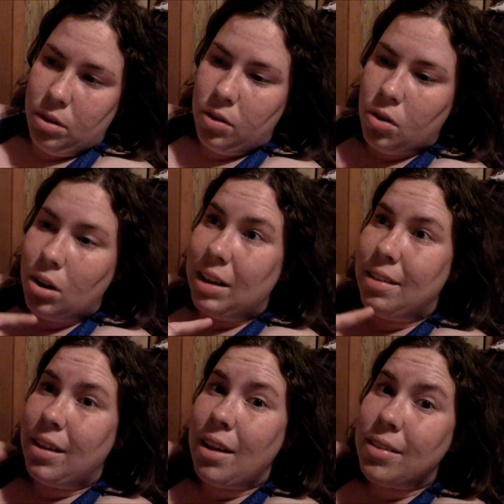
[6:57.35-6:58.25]
So I'll let
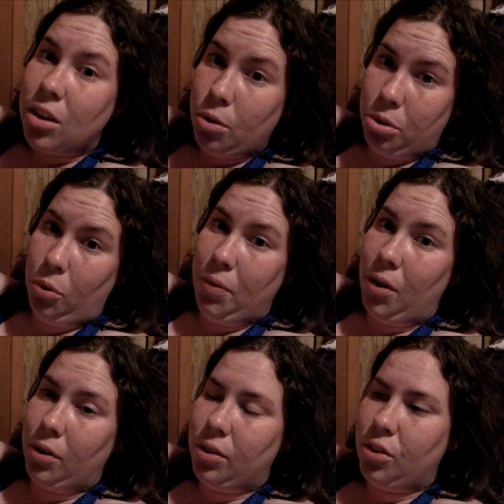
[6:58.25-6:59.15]
Sassy go through
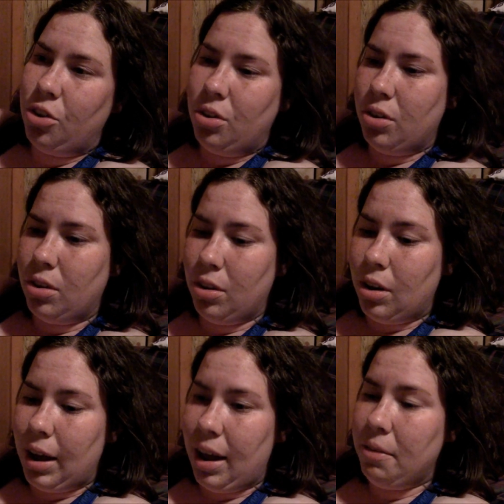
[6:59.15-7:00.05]
first.
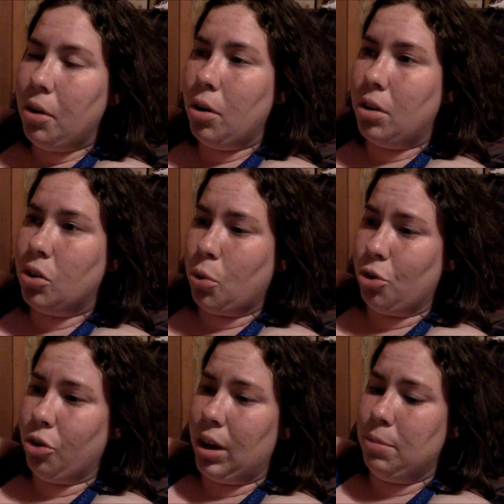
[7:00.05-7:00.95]
I have her in the
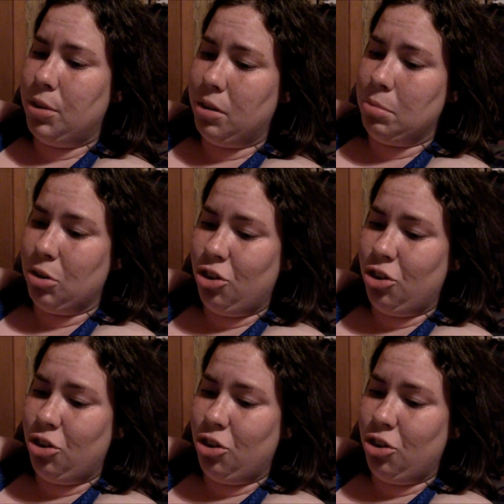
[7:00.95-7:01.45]
torture game too, but